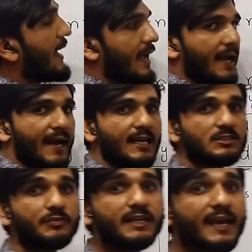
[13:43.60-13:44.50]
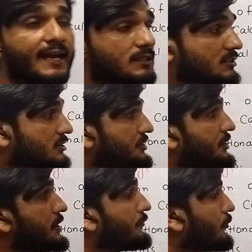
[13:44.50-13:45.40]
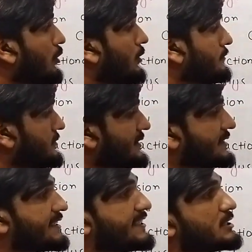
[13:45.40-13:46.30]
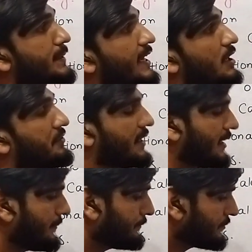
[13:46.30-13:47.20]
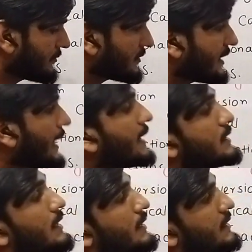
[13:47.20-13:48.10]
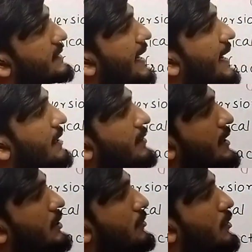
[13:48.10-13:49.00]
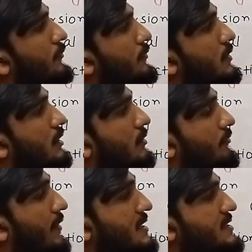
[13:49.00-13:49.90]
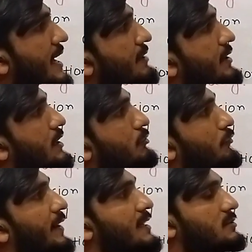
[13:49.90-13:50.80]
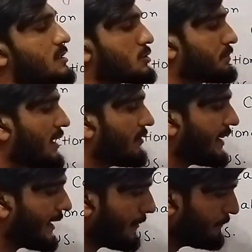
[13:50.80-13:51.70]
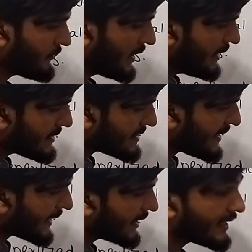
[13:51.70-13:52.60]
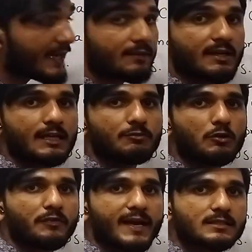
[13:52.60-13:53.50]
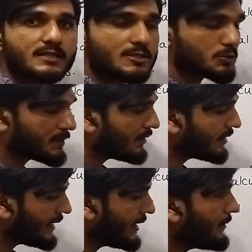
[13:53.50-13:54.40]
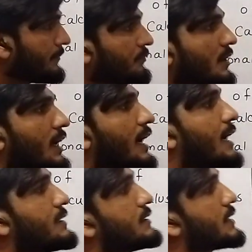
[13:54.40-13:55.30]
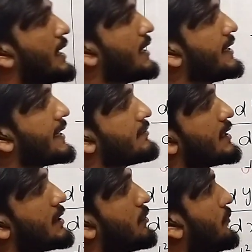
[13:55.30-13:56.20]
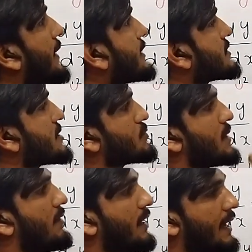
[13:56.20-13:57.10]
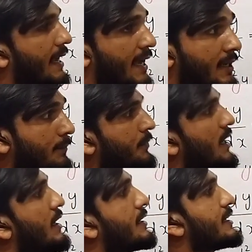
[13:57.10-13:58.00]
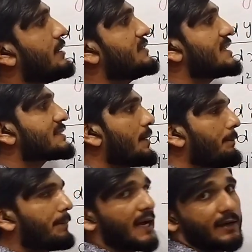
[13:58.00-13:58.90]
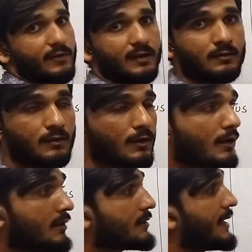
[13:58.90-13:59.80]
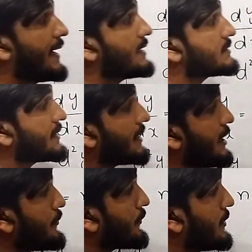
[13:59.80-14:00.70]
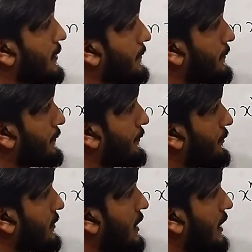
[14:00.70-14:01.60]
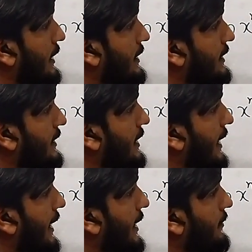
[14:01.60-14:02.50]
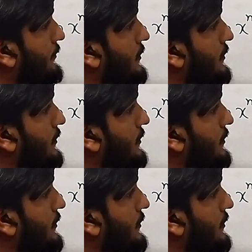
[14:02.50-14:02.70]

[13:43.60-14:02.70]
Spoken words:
As we can see from these behavior that derivative of first derivative of x raised to power n, second derivative of x raised to power n, and the third derivative of x raised to power n gives us a pattern that if k